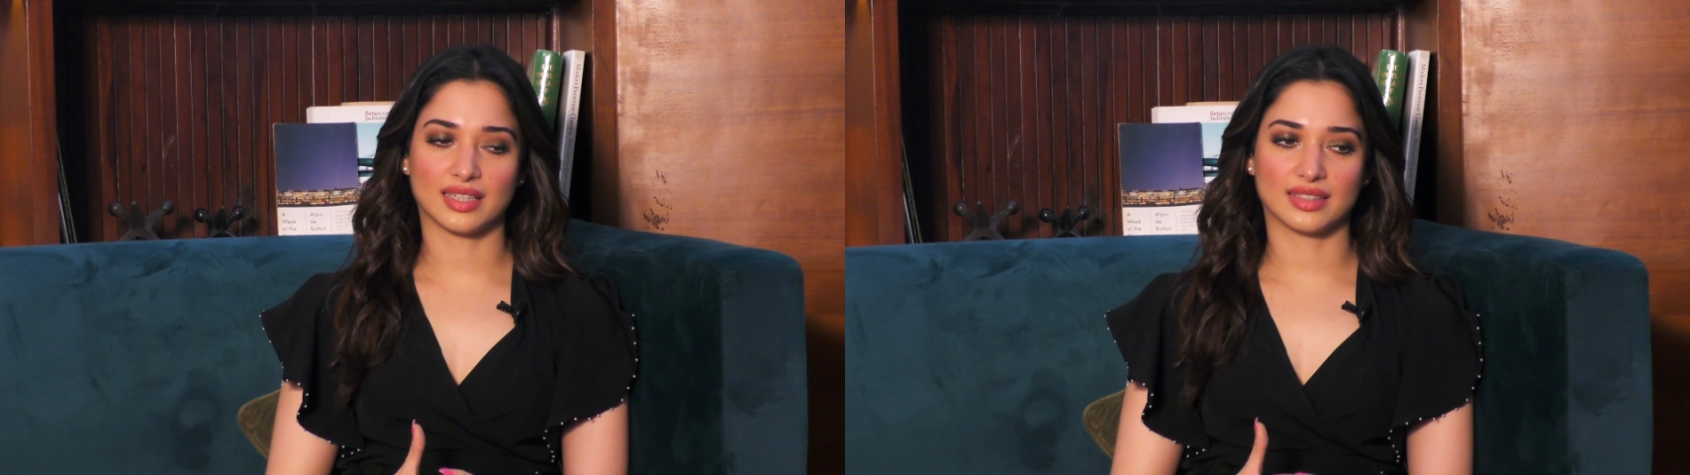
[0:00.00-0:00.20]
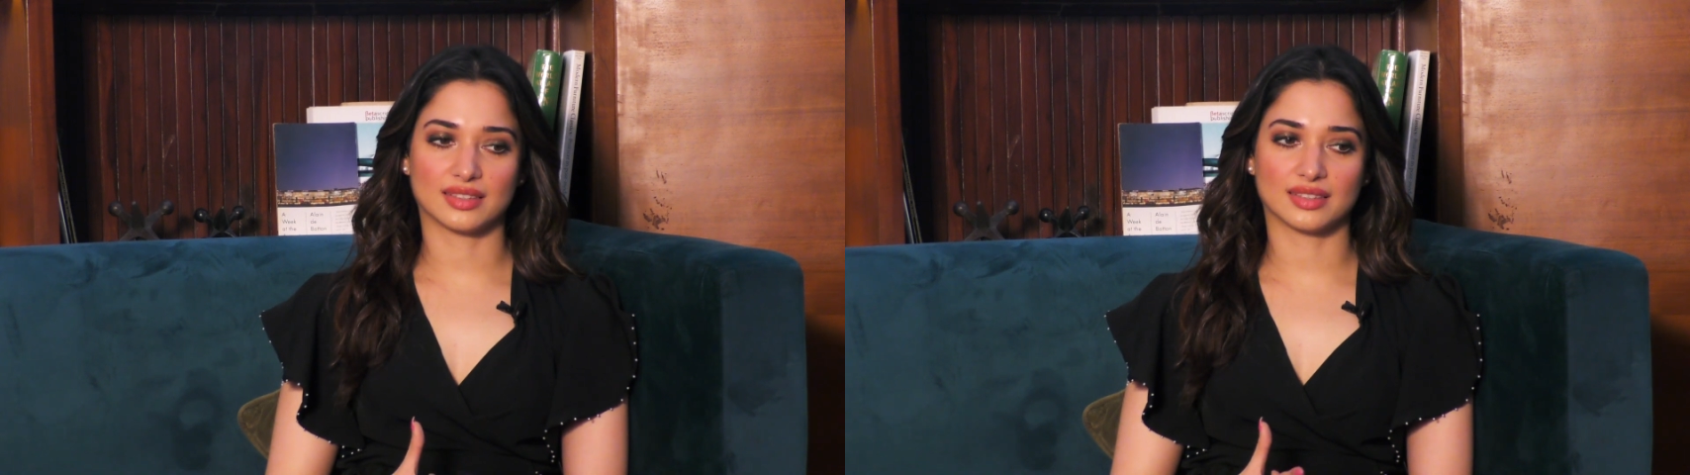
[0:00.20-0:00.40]

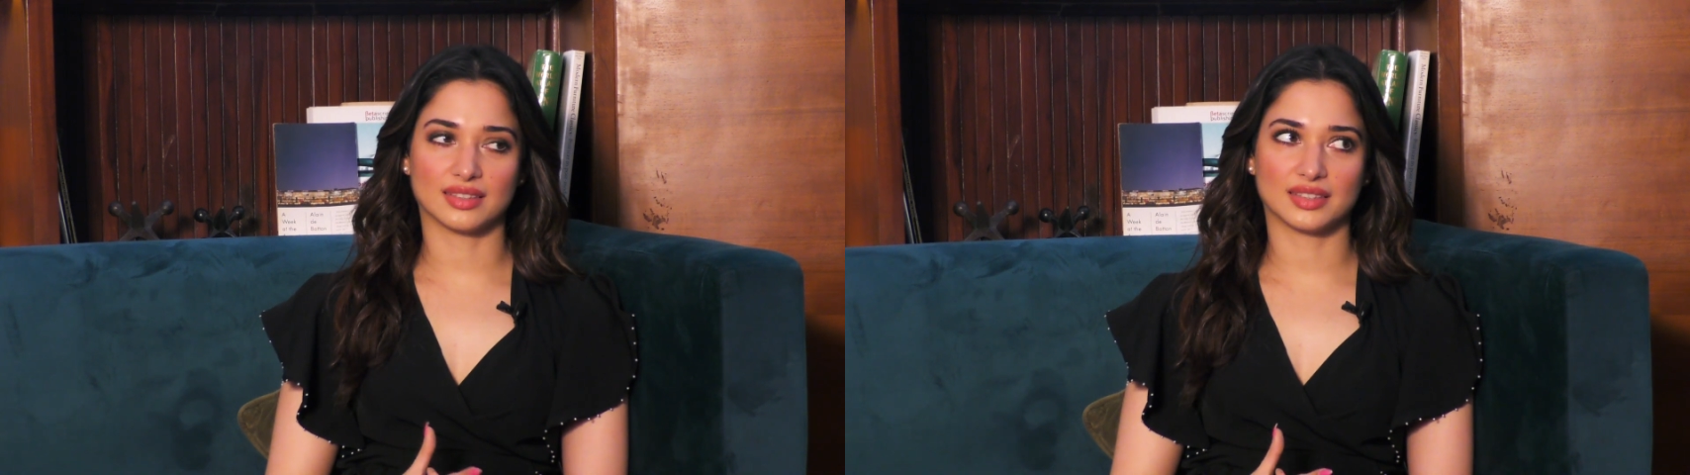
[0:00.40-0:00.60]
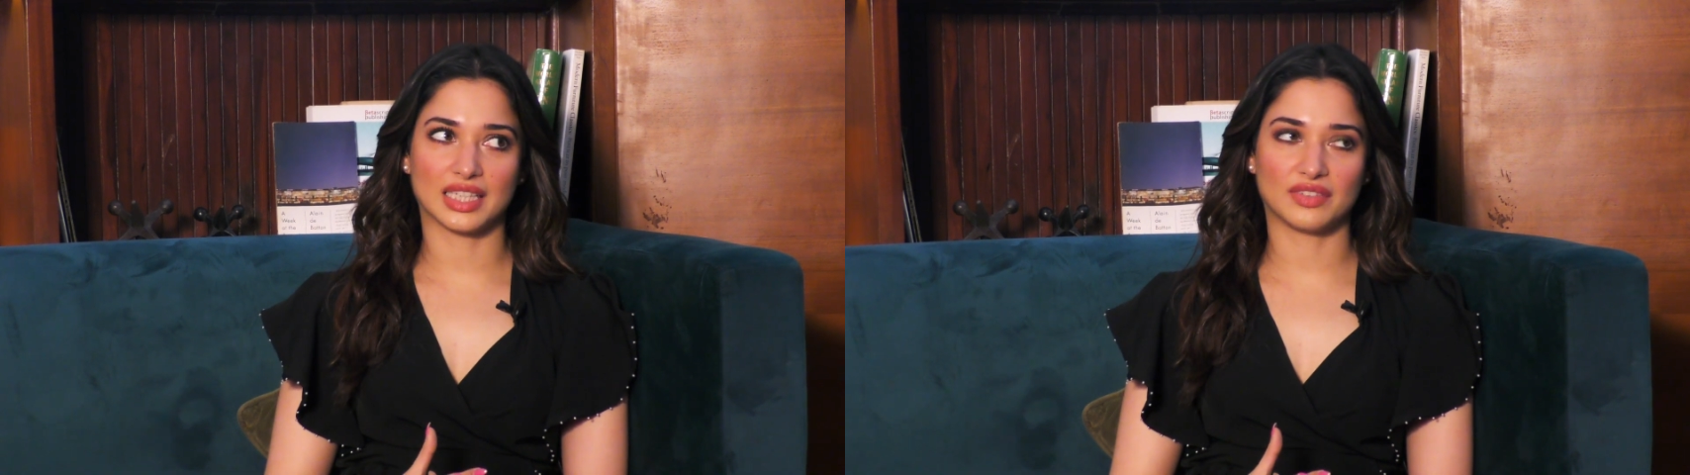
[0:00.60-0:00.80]
and
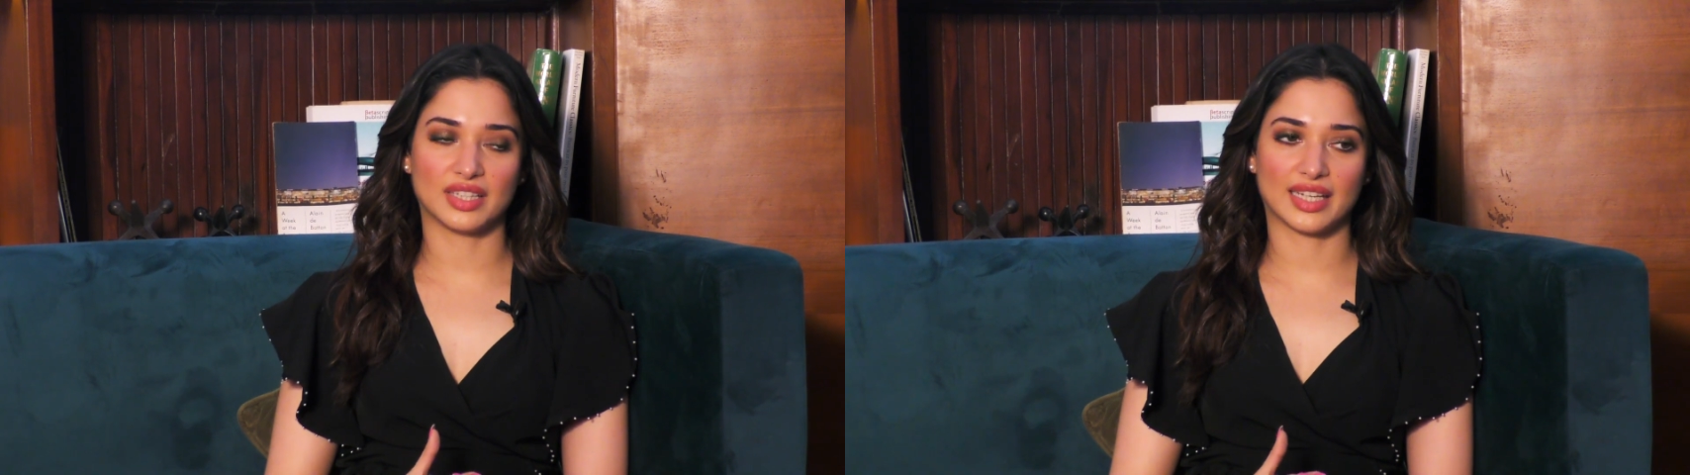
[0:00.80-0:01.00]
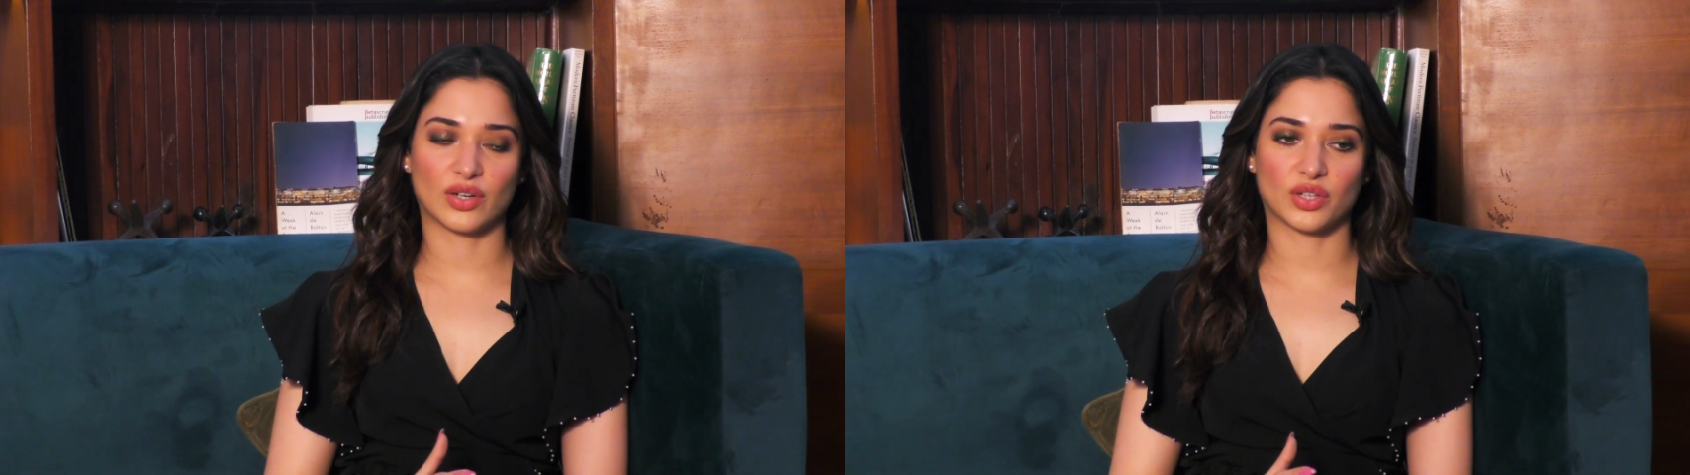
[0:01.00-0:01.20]

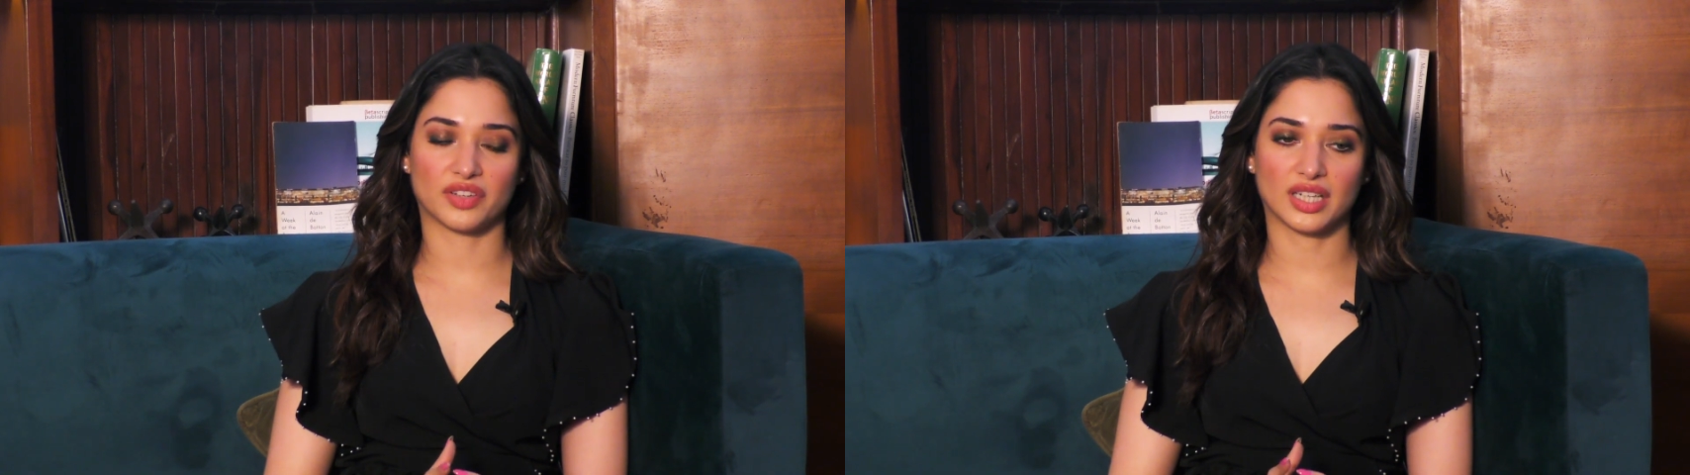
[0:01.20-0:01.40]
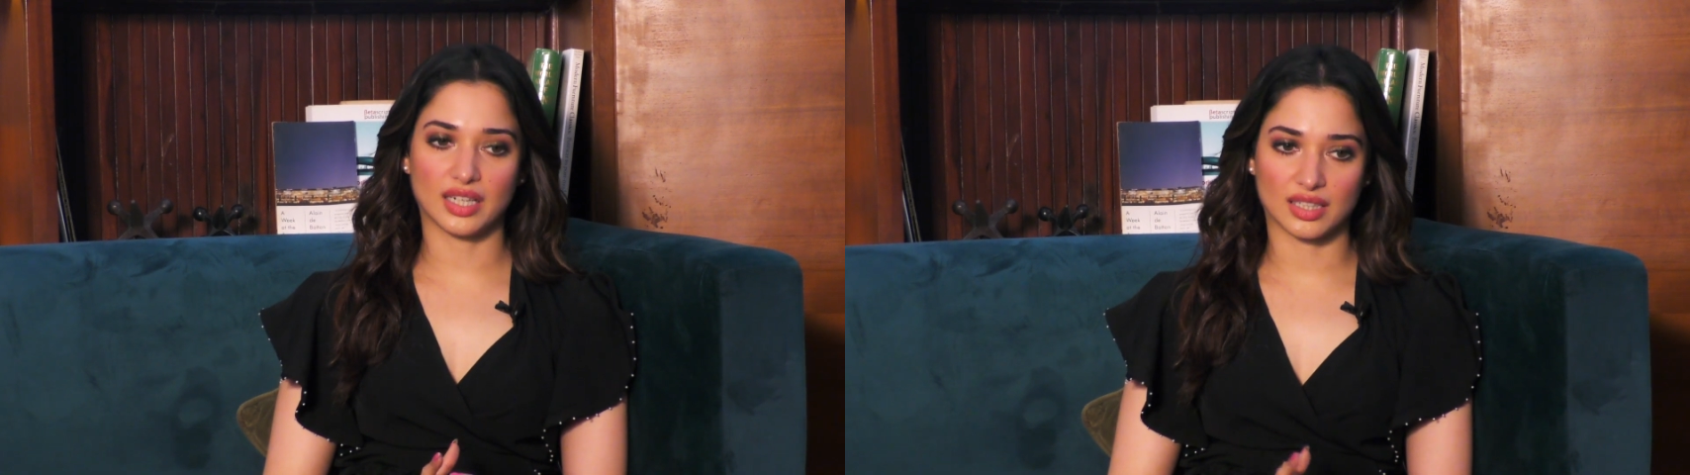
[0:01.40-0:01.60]
devi la I got
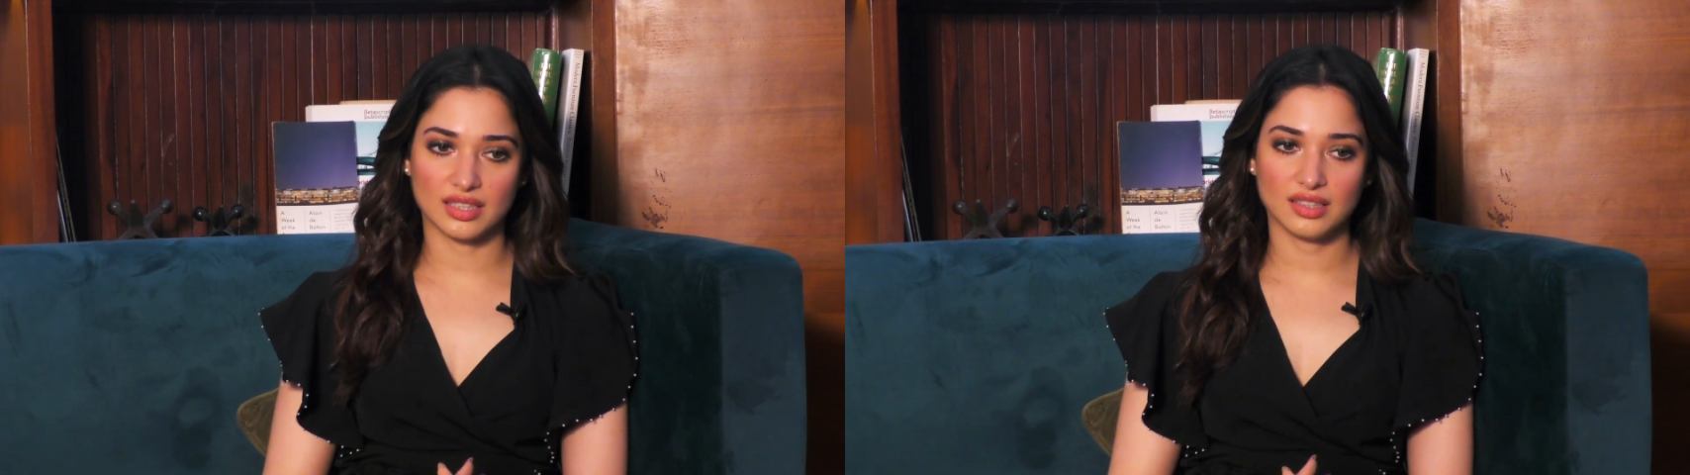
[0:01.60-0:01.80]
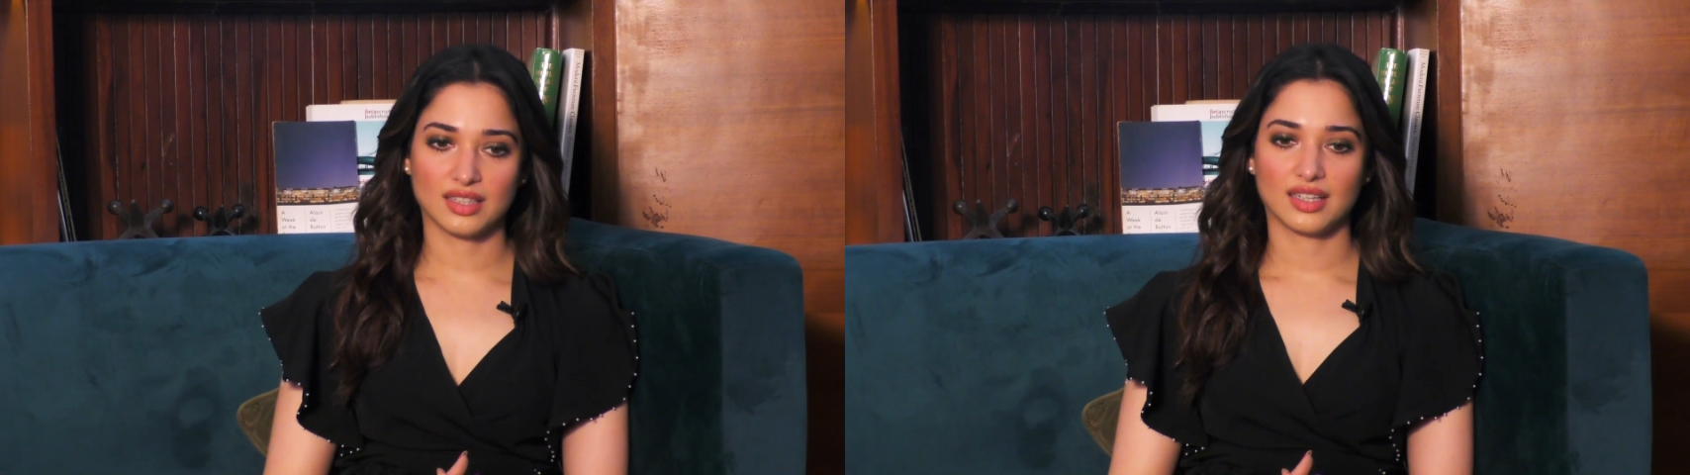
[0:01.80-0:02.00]
very
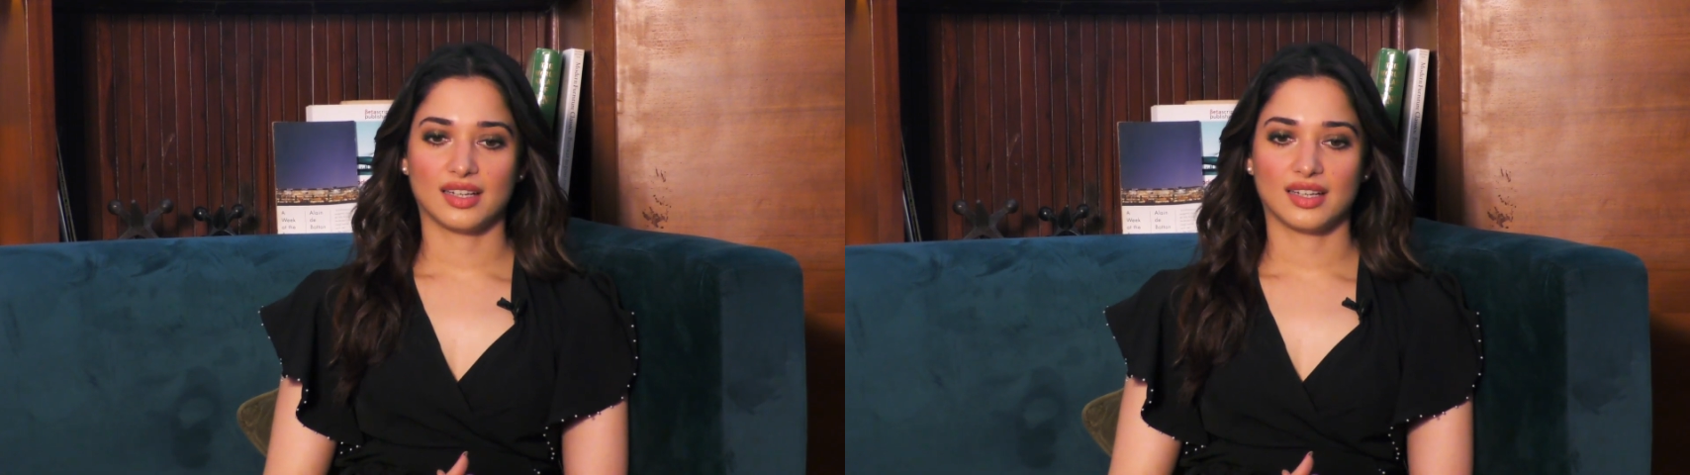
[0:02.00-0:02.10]
lucky.